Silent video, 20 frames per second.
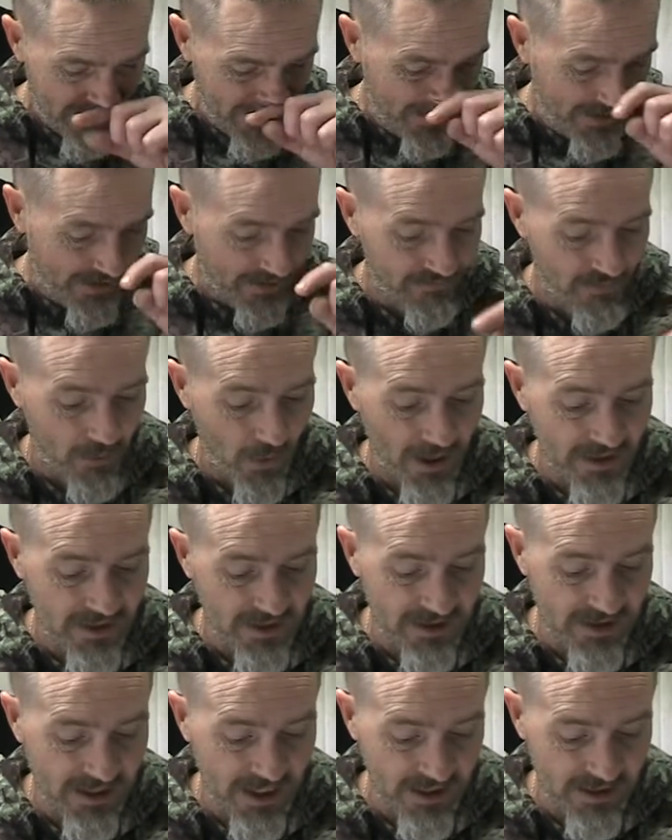If you are
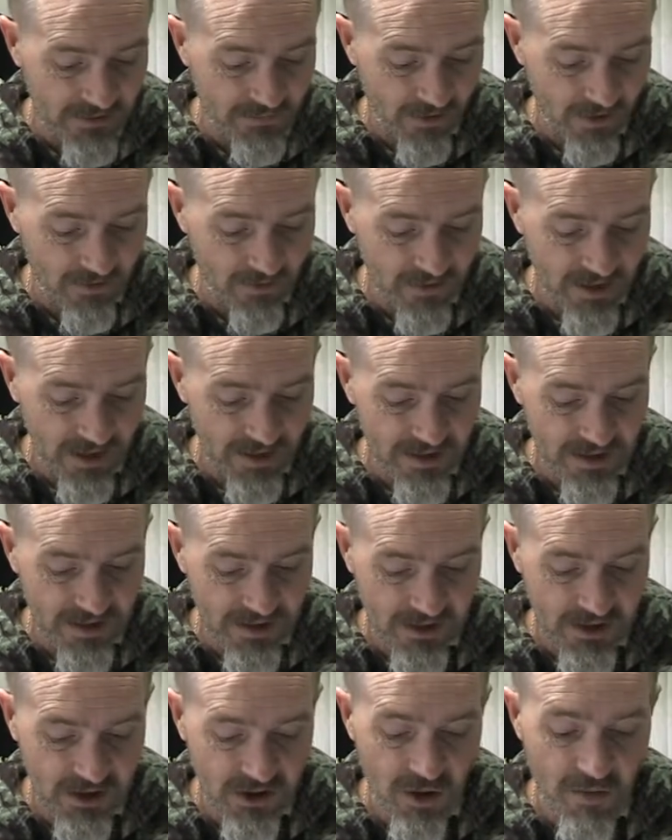dissatisfied with that
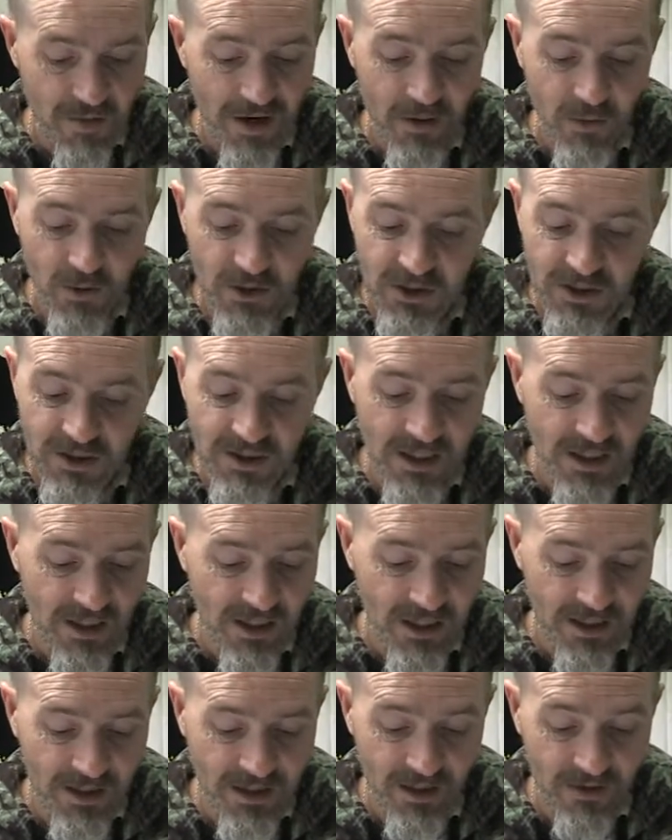decision, you may wish to seek
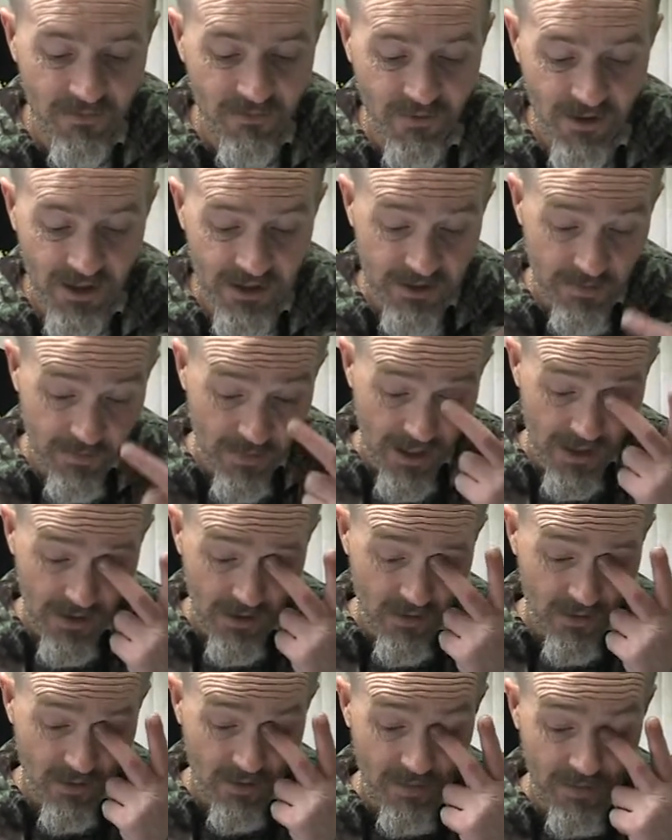legal advice about
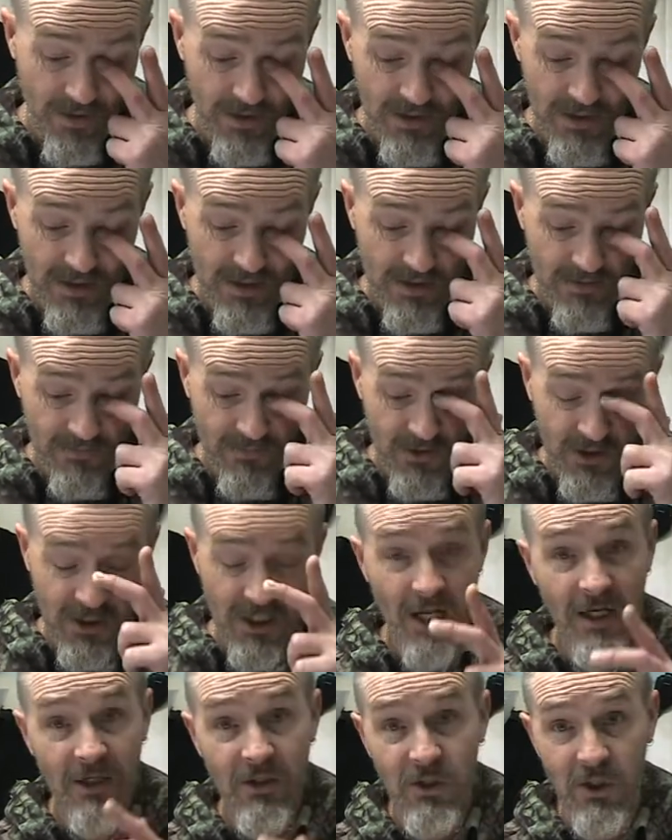your opinions for
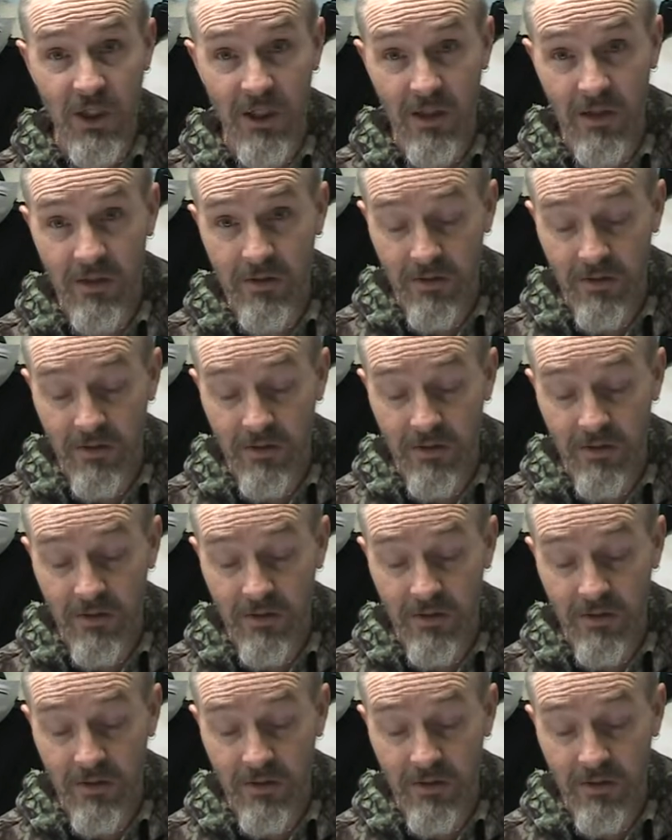challenging it.